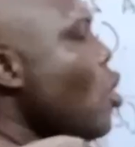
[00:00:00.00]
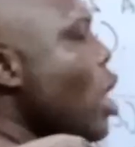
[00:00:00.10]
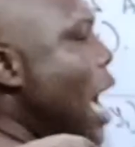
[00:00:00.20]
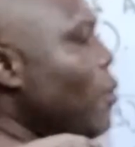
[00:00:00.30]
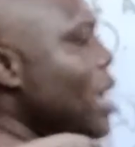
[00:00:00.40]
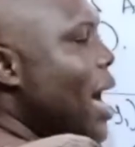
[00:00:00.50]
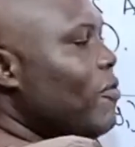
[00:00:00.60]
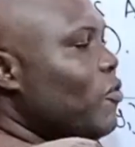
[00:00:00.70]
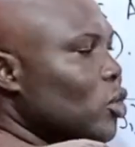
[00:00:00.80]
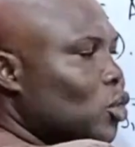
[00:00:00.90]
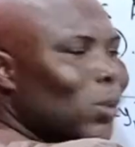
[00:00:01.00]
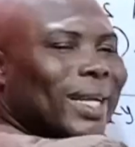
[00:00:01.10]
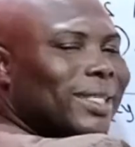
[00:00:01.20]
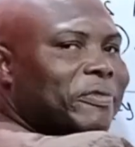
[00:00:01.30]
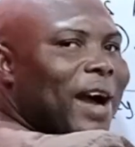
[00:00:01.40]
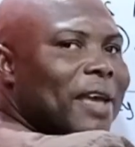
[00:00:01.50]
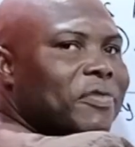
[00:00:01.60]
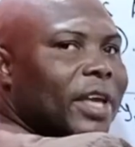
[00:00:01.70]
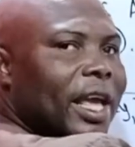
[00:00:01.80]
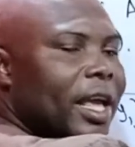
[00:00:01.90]
and we have root 25
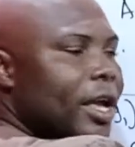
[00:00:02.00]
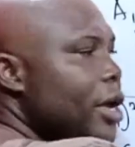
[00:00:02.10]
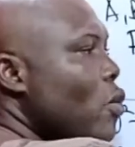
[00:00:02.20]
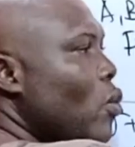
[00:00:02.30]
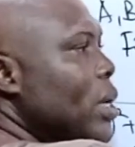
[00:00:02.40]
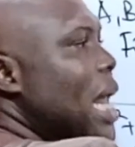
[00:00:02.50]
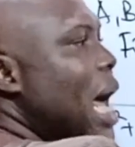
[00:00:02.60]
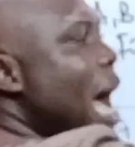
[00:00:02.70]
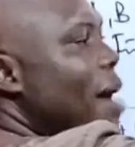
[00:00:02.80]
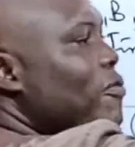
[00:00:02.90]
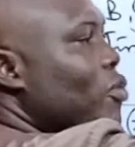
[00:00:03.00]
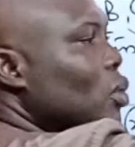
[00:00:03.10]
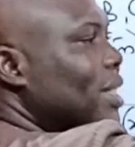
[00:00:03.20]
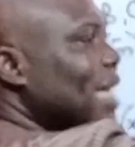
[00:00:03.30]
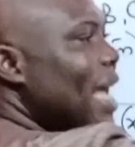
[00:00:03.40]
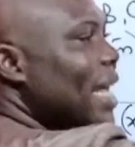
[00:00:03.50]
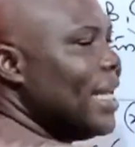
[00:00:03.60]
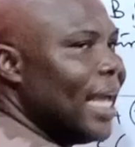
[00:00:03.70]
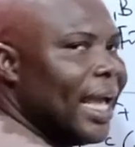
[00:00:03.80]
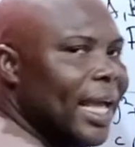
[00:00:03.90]
here, we now have root 10
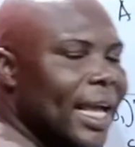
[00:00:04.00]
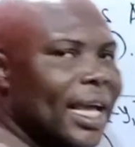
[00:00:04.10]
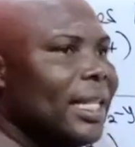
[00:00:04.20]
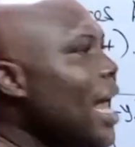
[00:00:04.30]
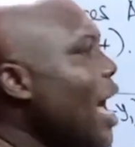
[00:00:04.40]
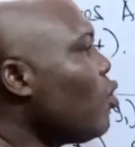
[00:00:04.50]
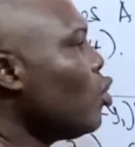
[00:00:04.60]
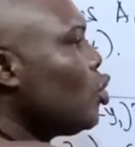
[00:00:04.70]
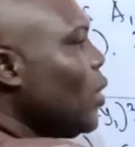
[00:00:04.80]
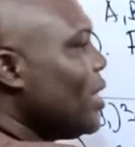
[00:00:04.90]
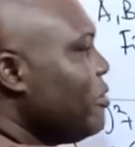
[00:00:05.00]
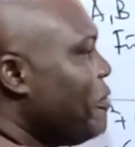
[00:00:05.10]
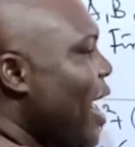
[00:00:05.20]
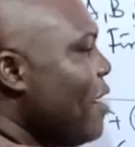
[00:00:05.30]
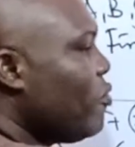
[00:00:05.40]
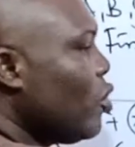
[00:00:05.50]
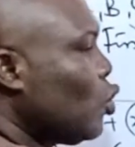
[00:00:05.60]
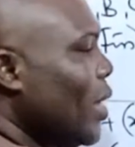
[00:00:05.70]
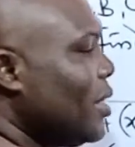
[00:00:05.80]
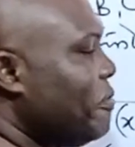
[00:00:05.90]
here. Now, root 25, root
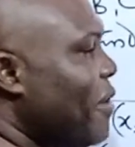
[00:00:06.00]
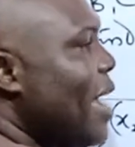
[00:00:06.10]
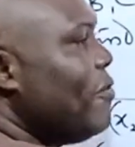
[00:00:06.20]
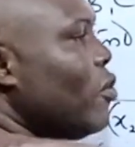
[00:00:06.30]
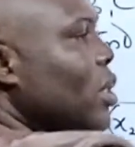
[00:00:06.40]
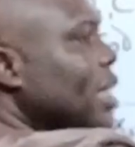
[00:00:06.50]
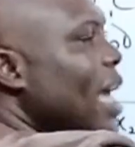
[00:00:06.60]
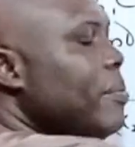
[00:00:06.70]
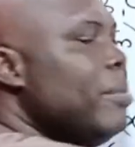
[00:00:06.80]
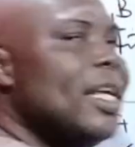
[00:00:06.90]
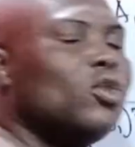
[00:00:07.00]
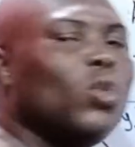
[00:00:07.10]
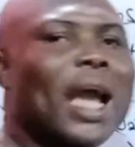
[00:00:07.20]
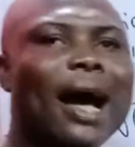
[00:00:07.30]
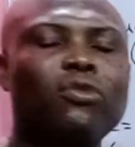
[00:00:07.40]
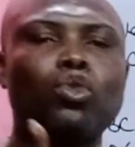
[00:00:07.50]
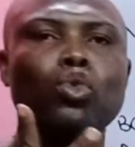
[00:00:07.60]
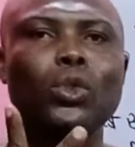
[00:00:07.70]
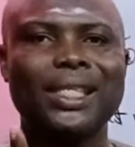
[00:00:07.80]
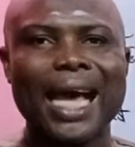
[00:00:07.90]
25, root 10 means we have two
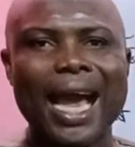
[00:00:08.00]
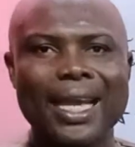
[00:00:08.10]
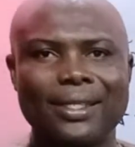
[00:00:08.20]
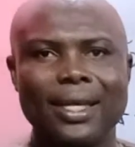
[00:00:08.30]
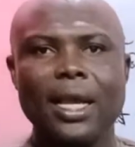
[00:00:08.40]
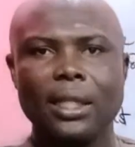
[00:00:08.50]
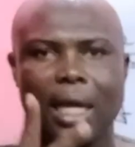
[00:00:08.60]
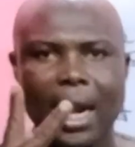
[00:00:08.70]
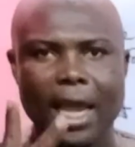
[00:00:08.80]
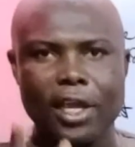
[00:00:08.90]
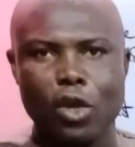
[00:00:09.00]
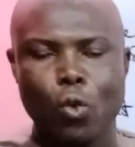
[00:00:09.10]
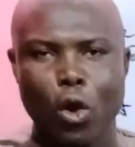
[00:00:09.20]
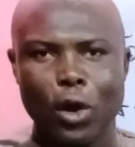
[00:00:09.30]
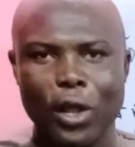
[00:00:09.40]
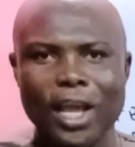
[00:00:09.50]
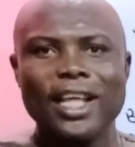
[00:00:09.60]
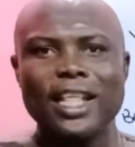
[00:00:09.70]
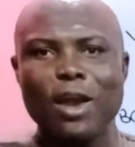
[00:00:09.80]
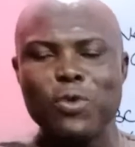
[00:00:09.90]
sides that are equal.
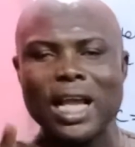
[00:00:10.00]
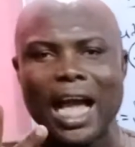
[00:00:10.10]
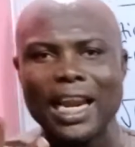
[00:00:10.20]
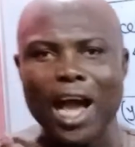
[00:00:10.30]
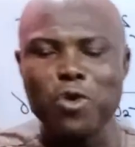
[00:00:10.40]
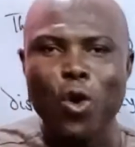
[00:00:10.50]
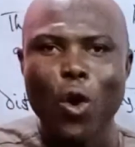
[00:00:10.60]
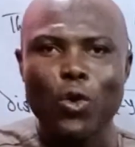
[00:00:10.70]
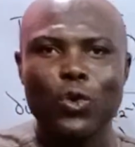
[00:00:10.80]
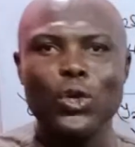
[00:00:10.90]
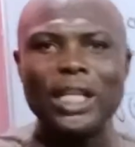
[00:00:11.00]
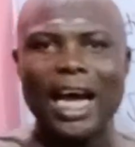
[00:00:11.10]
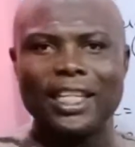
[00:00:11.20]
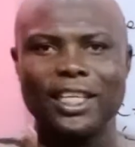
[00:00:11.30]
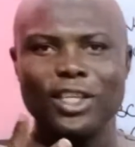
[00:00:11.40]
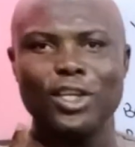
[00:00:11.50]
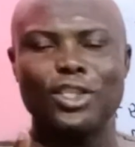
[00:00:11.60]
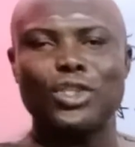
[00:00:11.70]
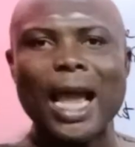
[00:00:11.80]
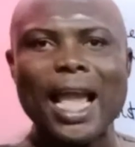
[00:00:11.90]
Then we can now conclude that the
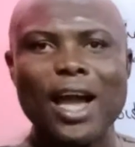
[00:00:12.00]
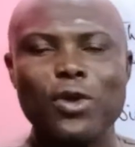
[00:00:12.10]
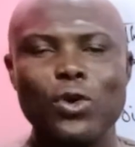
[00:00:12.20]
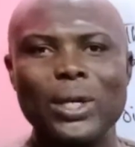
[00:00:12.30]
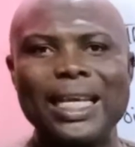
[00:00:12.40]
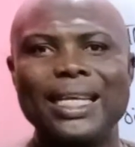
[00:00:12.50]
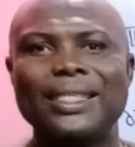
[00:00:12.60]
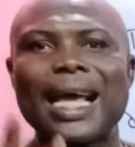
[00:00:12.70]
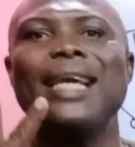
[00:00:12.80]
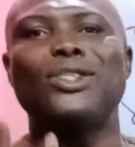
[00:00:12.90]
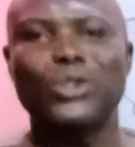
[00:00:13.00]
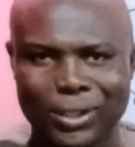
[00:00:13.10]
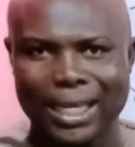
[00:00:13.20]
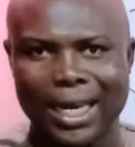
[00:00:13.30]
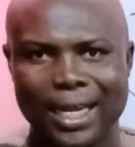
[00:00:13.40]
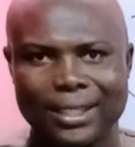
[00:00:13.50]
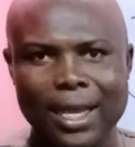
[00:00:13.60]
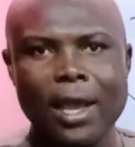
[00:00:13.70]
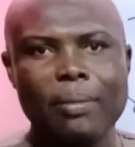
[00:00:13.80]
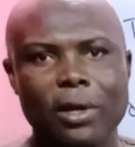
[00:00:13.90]
triangle is isosceles
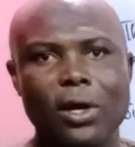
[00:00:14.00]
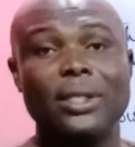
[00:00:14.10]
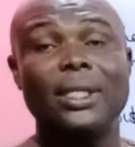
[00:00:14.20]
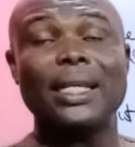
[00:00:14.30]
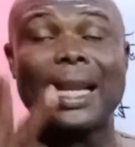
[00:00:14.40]
because it's an